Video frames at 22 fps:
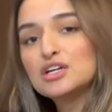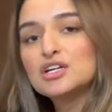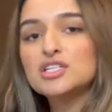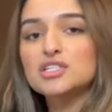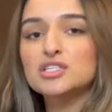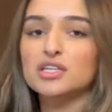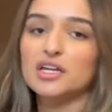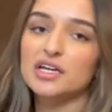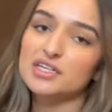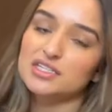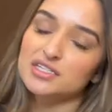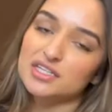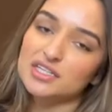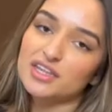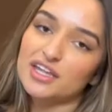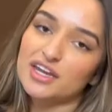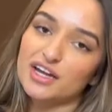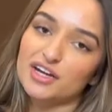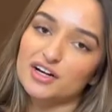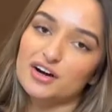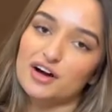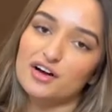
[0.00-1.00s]
So the next thing that
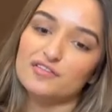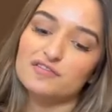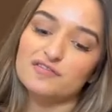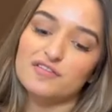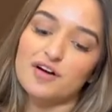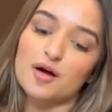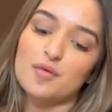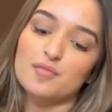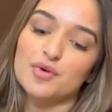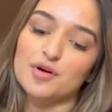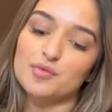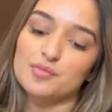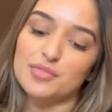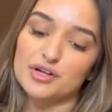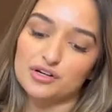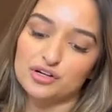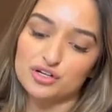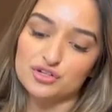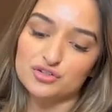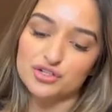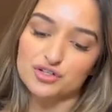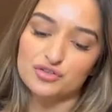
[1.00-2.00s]
I got from Big
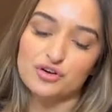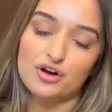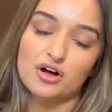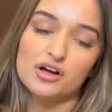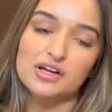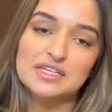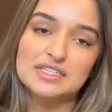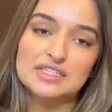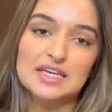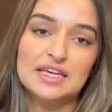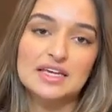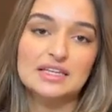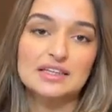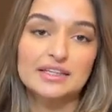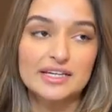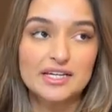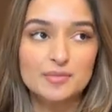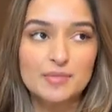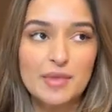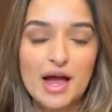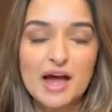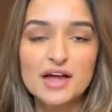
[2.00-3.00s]
Country Raw is a
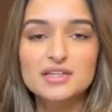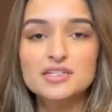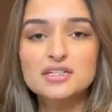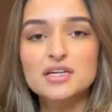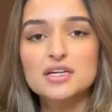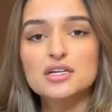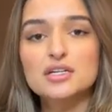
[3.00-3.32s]
lick mat.